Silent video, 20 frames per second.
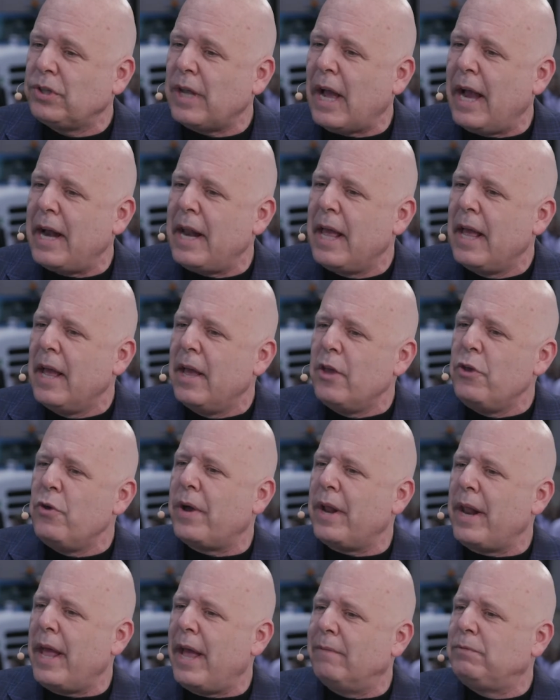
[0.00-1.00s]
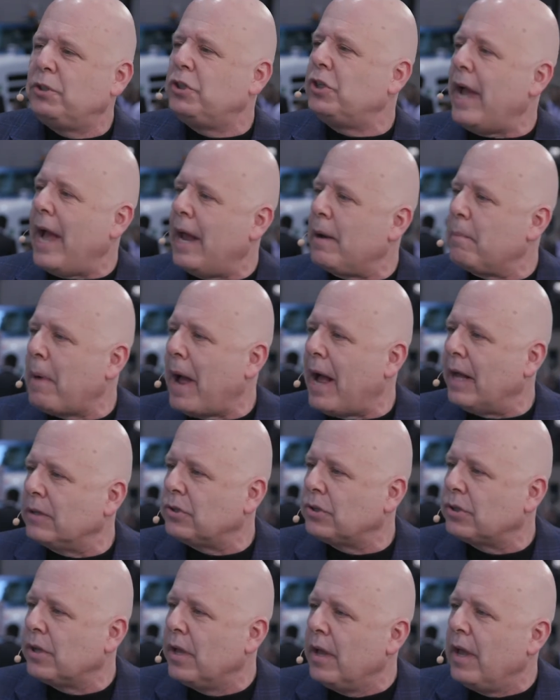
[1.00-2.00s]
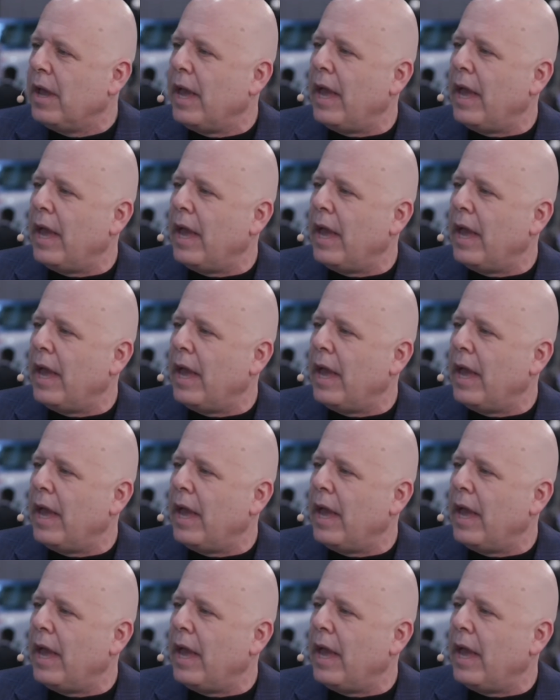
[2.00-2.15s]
side, you can have chat bots.